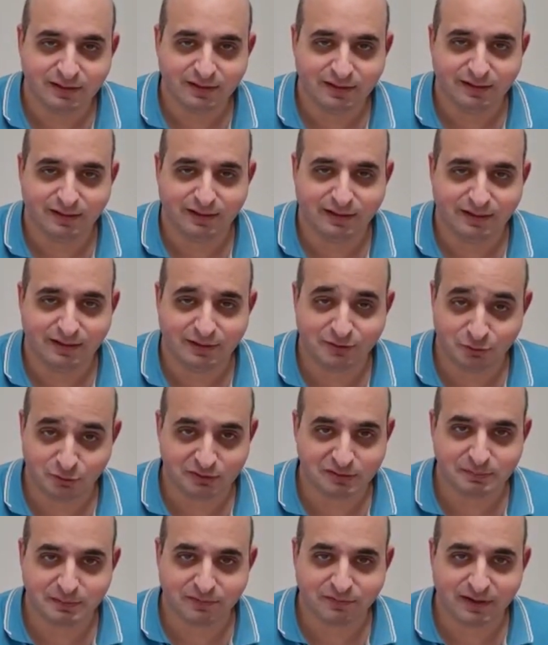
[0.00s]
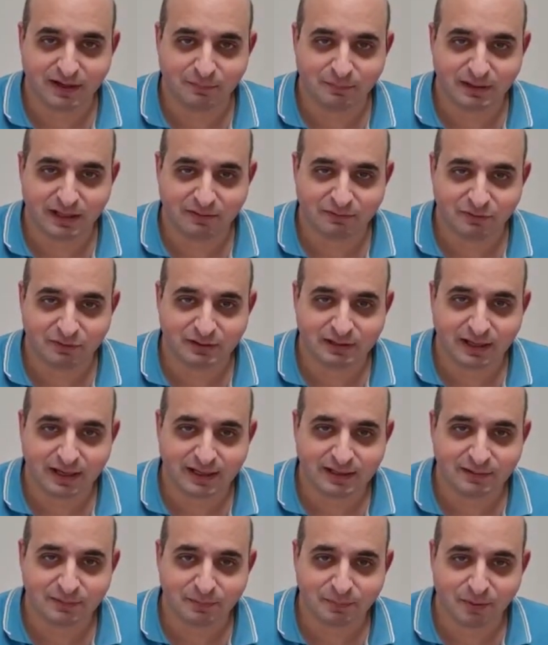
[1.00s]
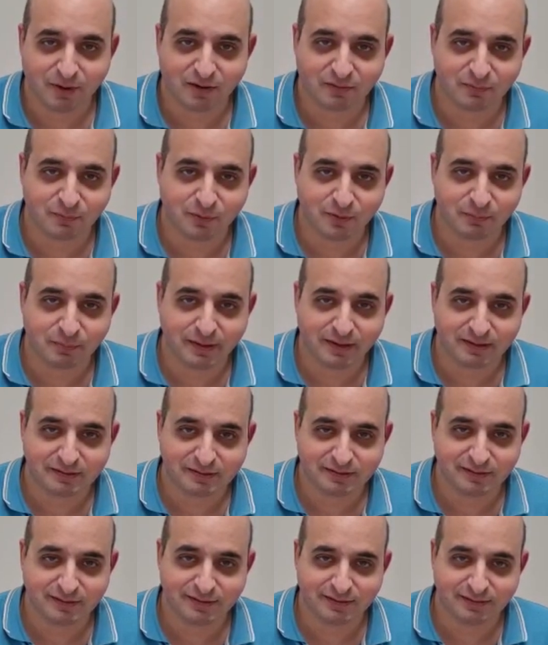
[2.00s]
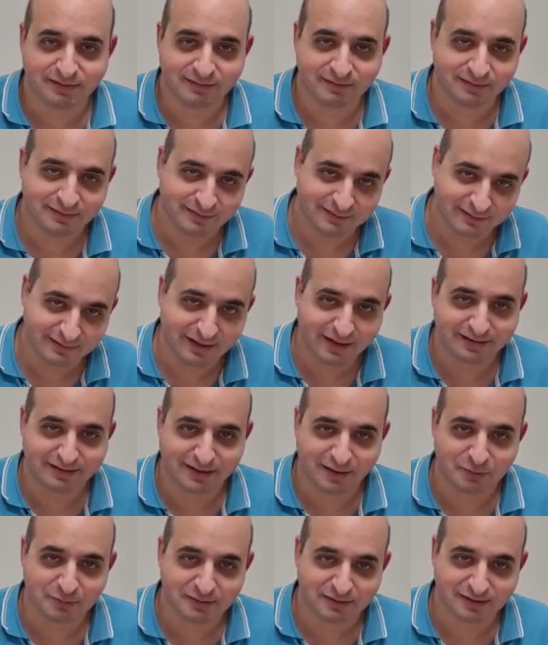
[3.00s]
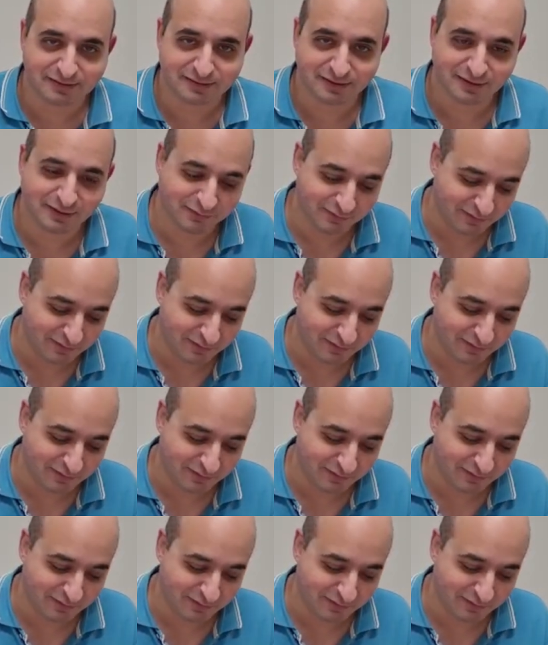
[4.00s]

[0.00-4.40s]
it used to be a family, everyone died apart from one person, and that accounts as still a